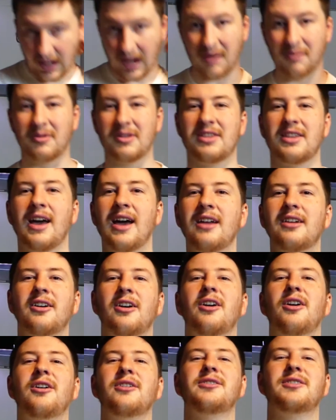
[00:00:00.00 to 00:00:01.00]
And with that
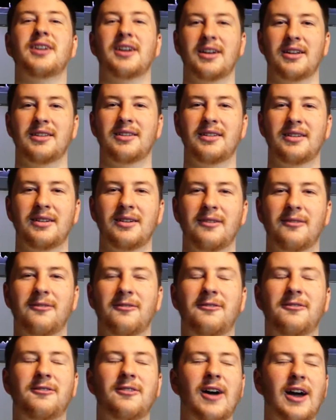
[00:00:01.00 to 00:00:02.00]
all done,
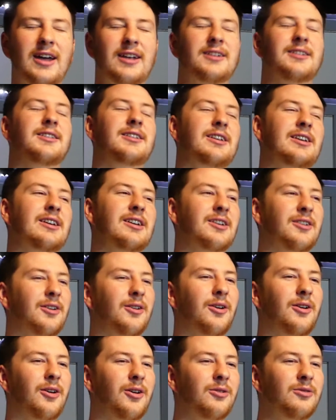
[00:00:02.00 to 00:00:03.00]
finally,
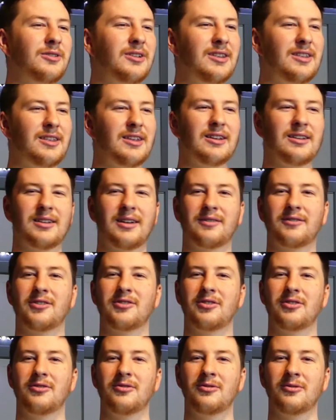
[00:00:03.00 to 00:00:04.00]
only thing left to
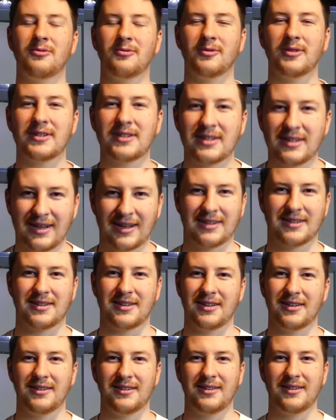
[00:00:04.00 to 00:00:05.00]
do was test
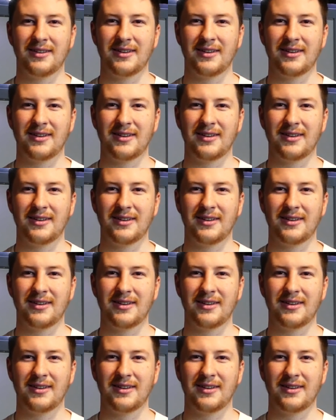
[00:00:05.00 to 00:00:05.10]
it.